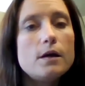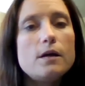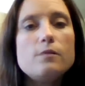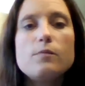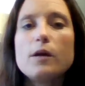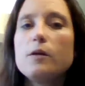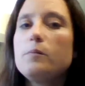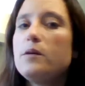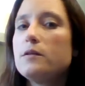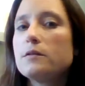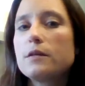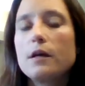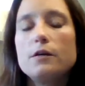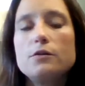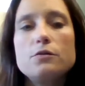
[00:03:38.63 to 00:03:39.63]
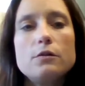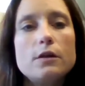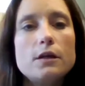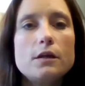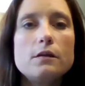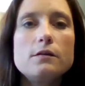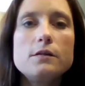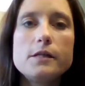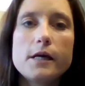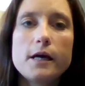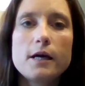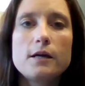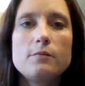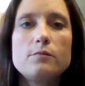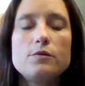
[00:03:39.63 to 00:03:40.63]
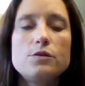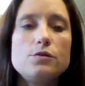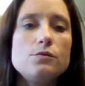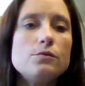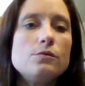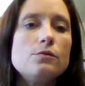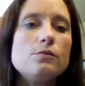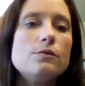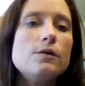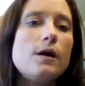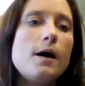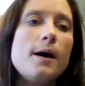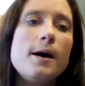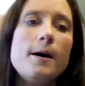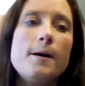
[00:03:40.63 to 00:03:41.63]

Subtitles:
It might be scheduling in time to